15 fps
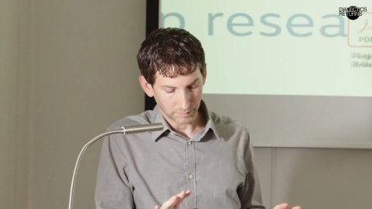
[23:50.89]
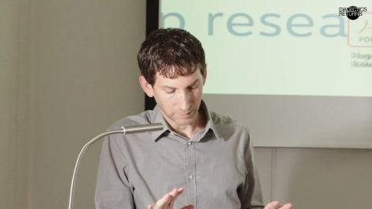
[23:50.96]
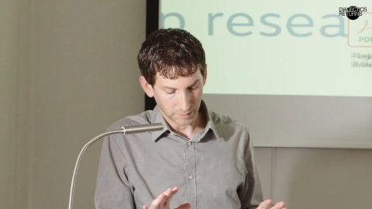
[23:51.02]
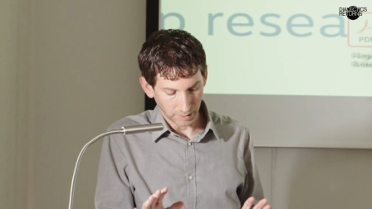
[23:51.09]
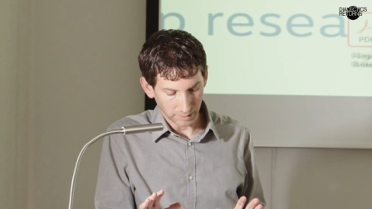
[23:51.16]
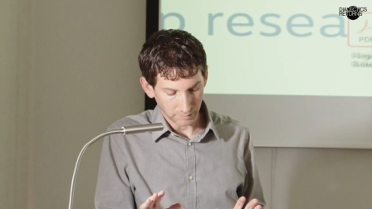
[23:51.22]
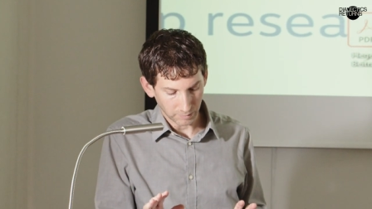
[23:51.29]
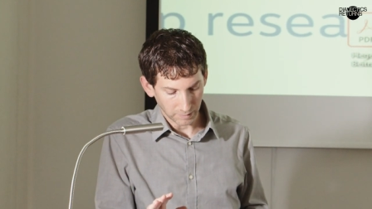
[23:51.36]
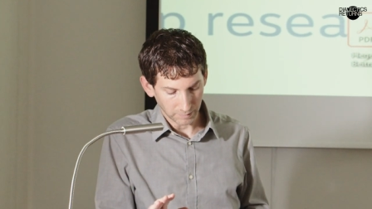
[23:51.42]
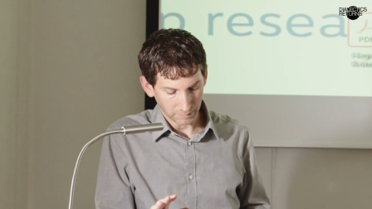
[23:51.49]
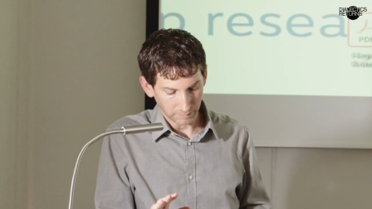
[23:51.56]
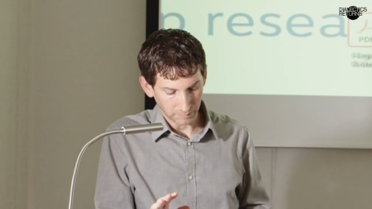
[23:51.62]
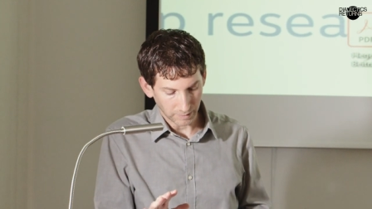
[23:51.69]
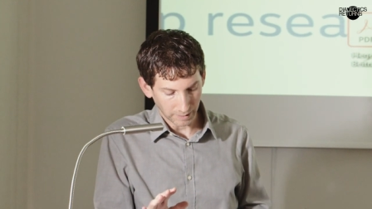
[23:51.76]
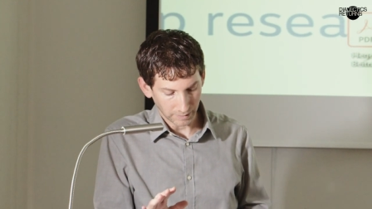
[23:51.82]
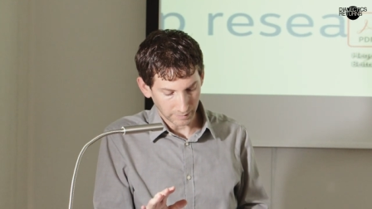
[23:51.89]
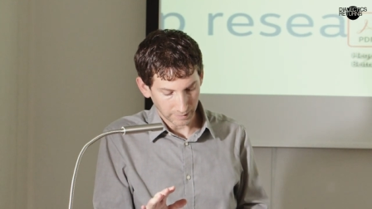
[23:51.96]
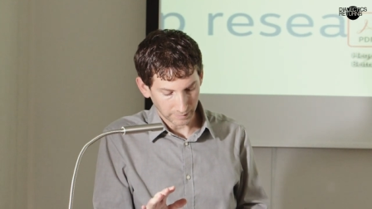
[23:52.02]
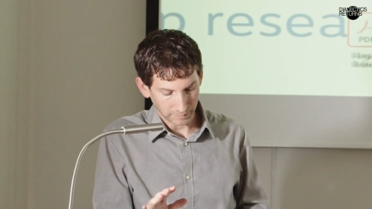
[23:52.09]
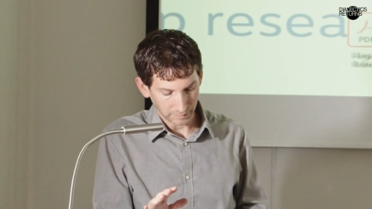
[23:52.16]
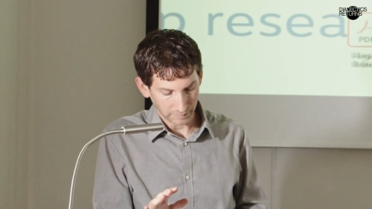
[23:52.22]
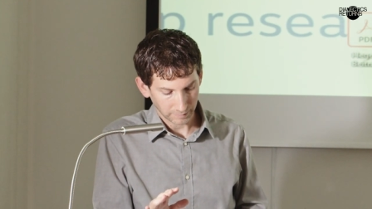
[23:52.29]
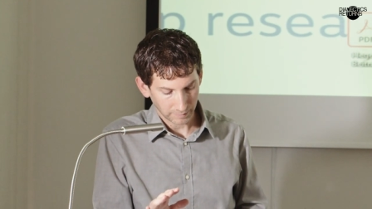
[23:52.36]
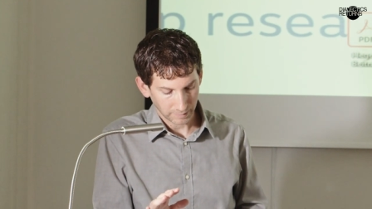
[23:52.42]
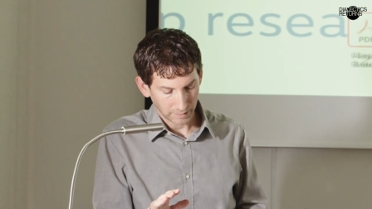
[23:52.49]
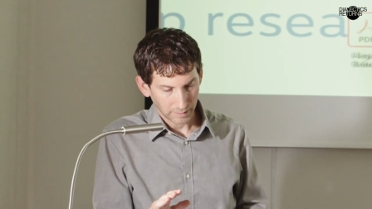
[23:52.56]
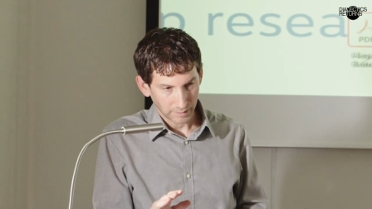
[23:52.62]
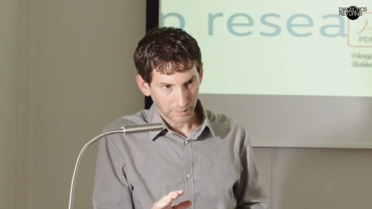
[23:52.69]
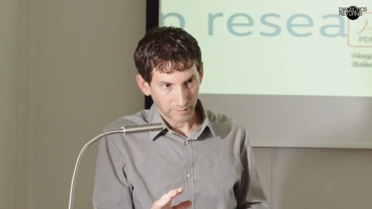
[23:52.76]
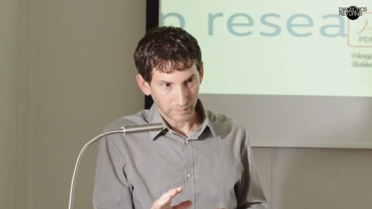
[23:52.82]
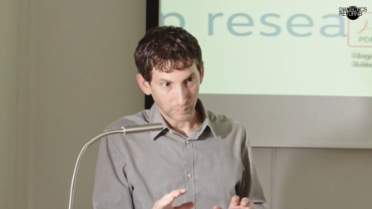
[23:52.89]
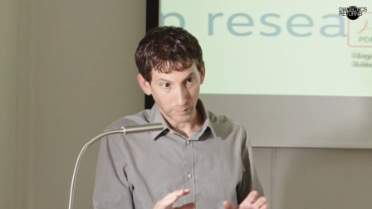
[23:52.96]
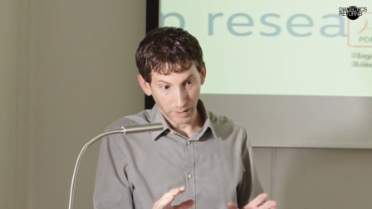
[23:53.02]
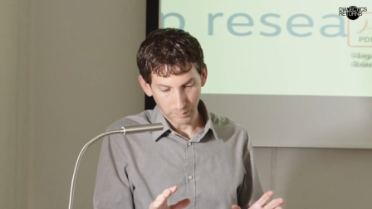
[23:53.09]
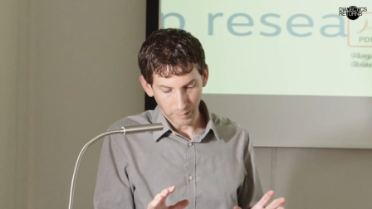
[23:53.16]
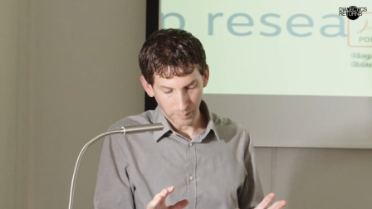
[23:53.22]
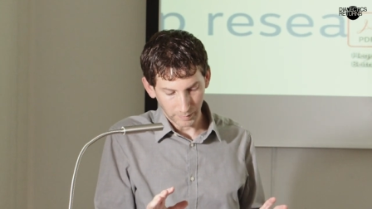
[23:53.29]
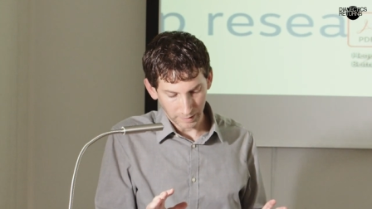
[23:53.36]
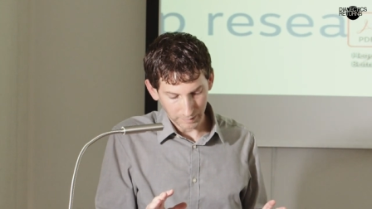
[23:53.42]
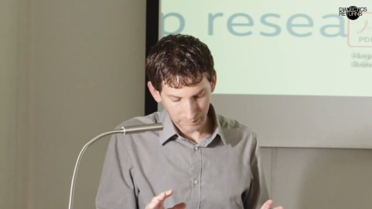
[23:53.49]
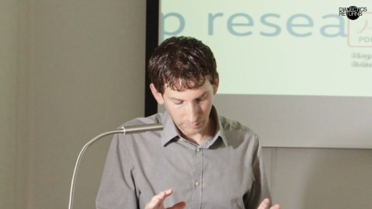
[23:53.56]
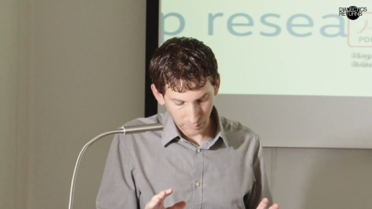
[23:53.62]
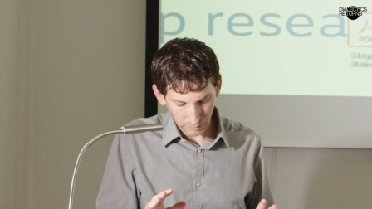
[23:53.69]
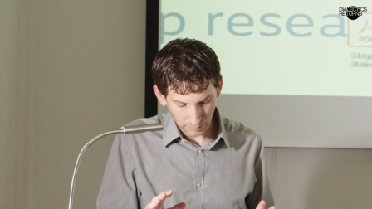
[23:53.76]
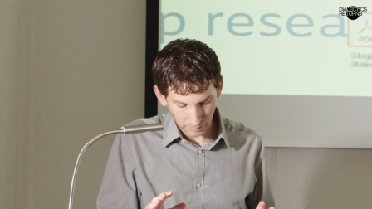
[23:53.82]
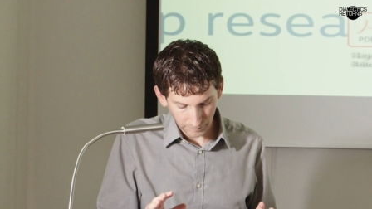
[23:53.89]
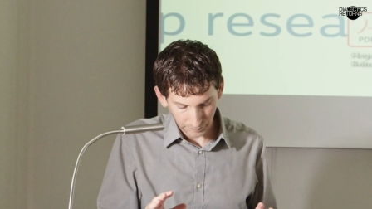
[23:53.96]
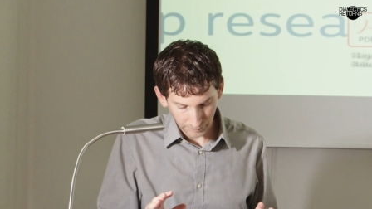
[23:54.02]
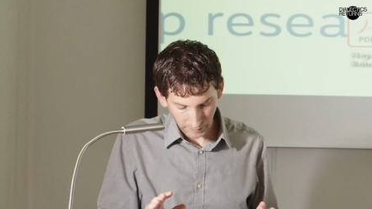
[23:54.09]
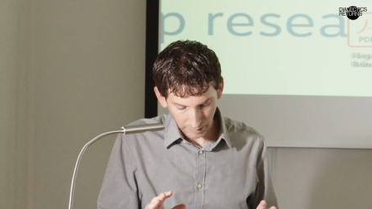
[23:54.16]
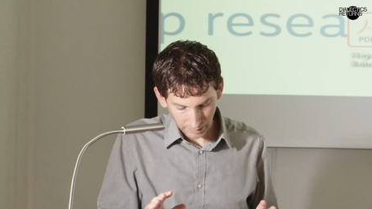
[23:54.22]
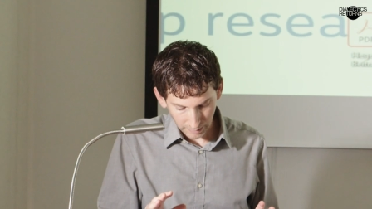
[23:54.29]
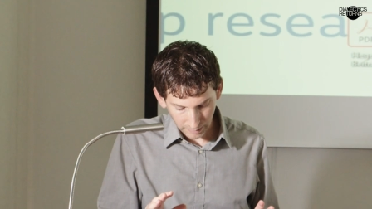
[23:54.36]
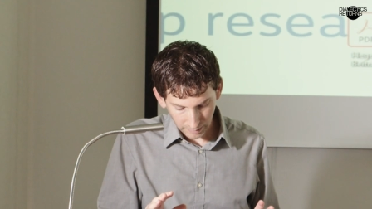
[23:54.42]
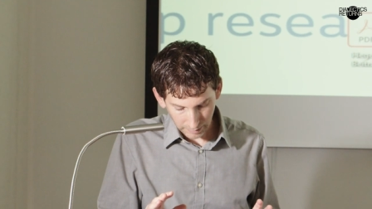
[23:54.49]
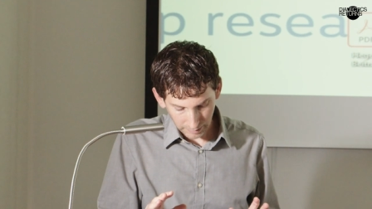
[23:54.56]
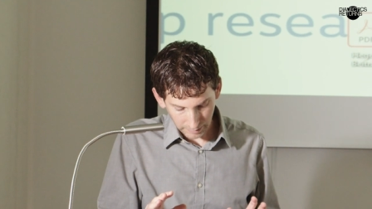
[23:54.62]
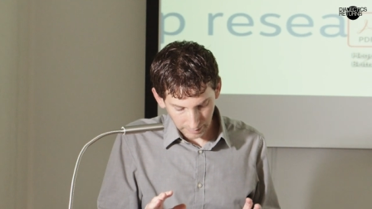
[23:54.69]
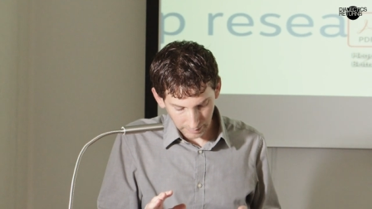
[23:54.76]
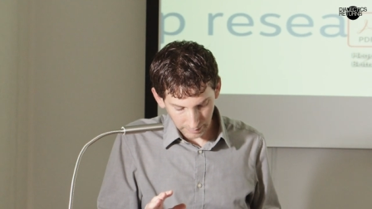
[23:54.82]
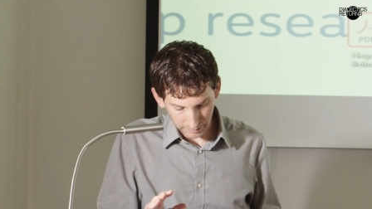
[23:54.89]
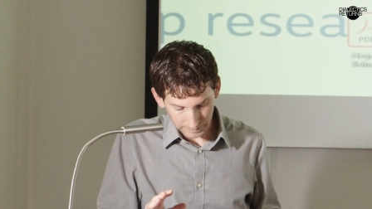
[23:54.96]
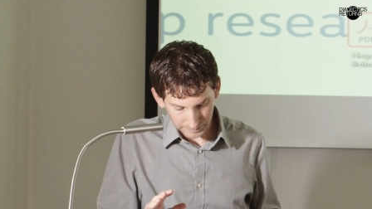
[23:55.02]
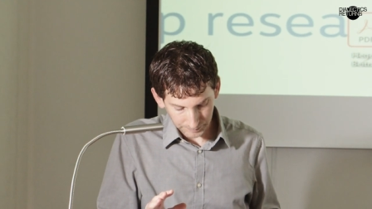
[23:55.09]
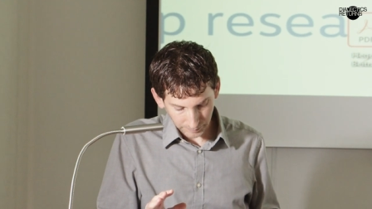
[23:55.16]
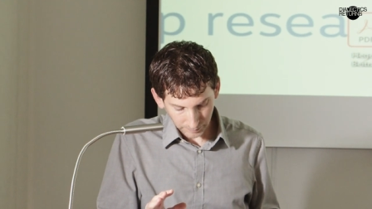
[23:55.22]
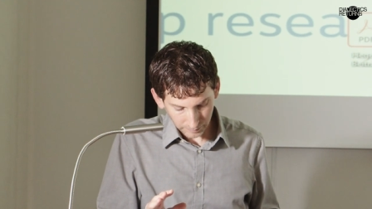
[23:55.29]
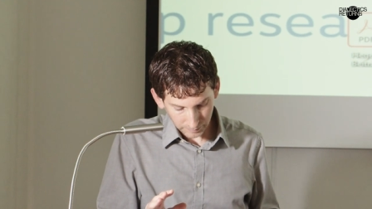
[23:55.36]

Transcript: genres of dialectics might be possible. Um,